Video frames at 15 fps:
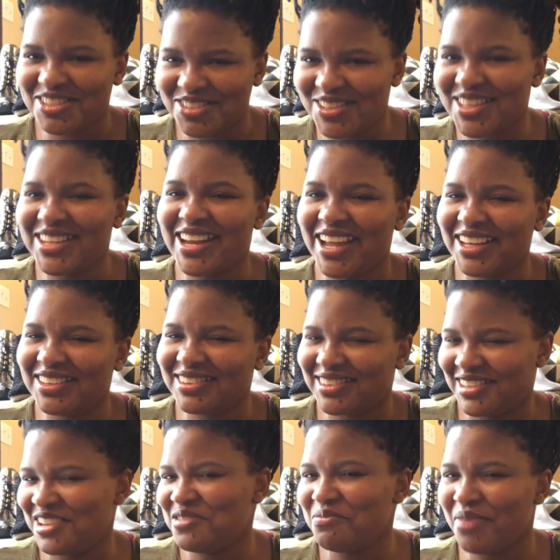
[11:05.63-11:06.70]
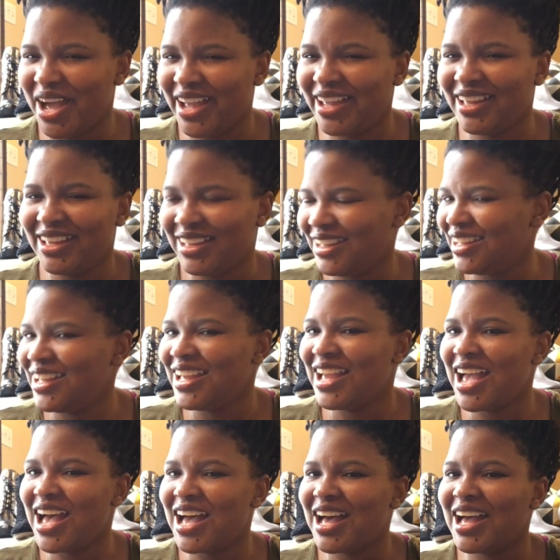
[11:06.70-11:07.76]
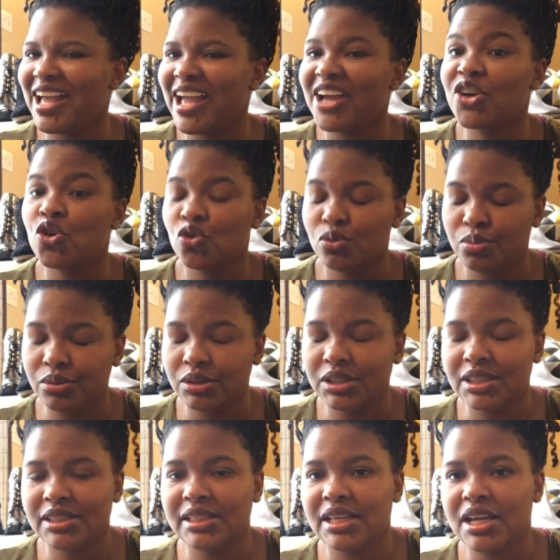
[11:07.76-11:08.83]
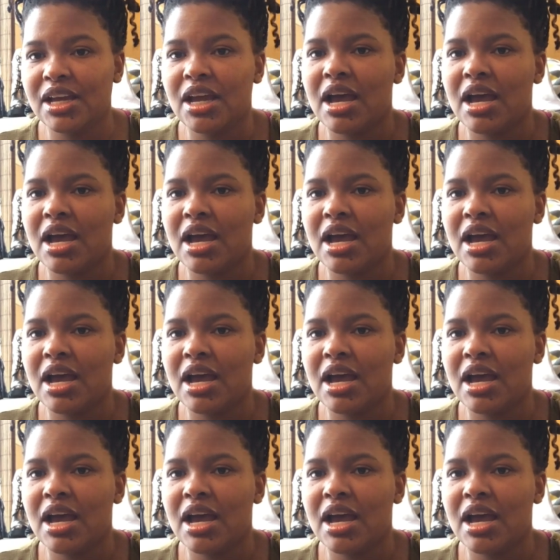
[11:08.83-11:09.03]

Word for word: to the nines in my uh, ankle boots